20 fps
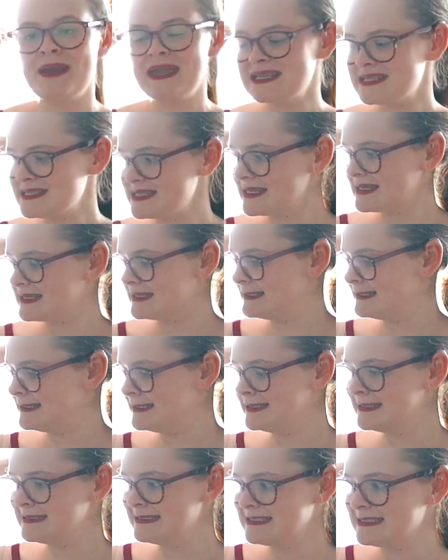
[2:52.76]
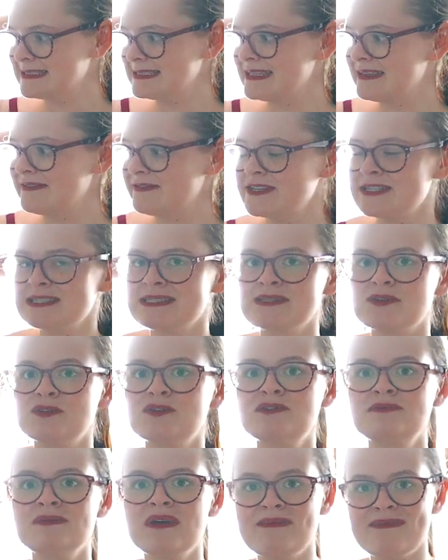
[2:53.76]
basically delivers
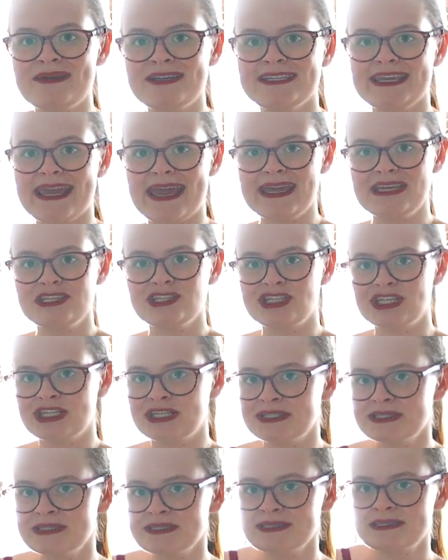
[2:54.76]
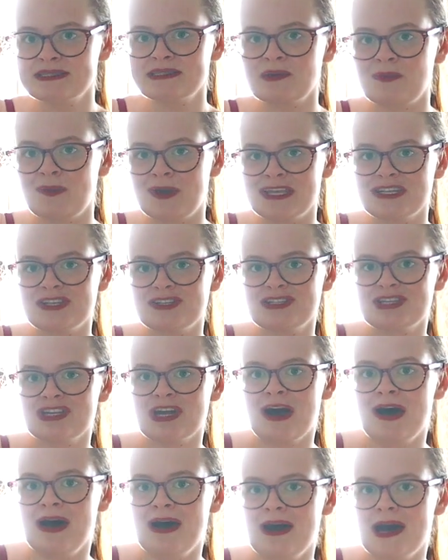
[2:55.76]
all my medications, which
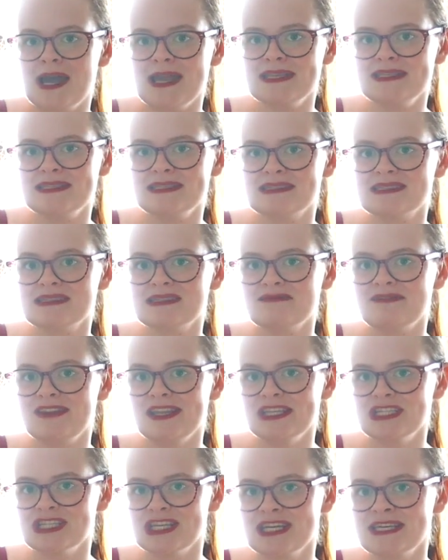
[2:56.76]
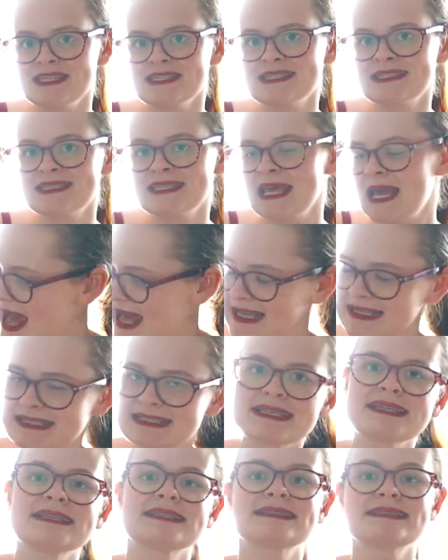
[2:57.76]
are in syringes, at
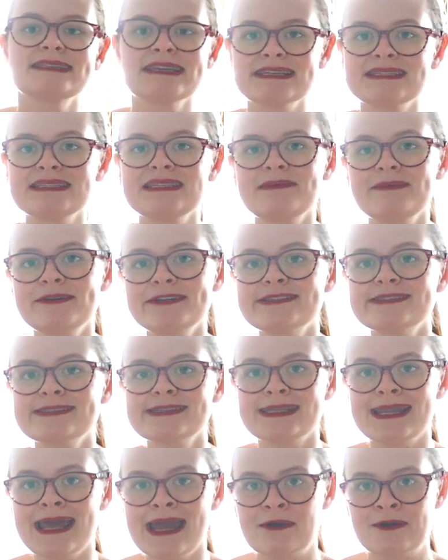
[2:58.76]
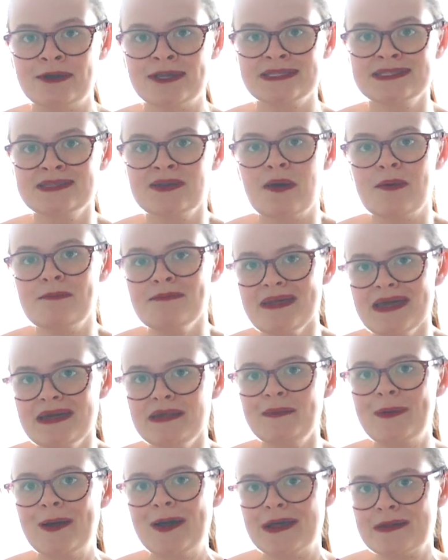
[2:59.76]
60 mils an hour, so a
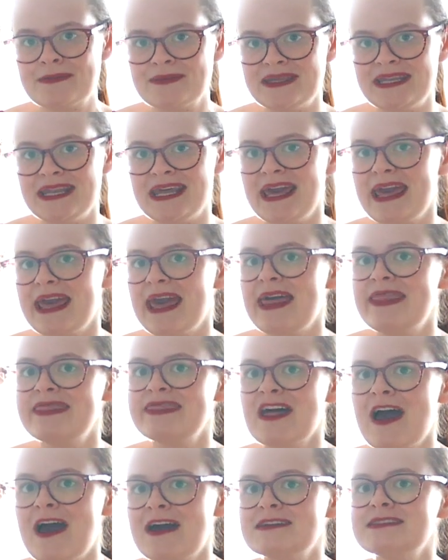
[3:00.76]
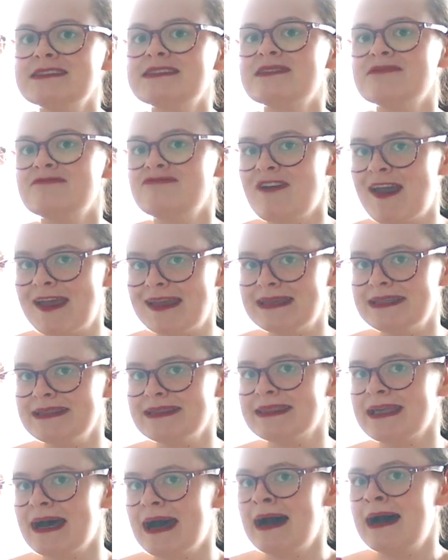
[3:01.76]
mil per minute, and that is the
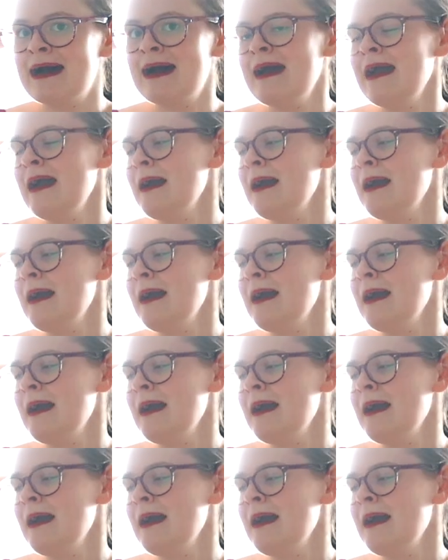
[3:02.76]
rate that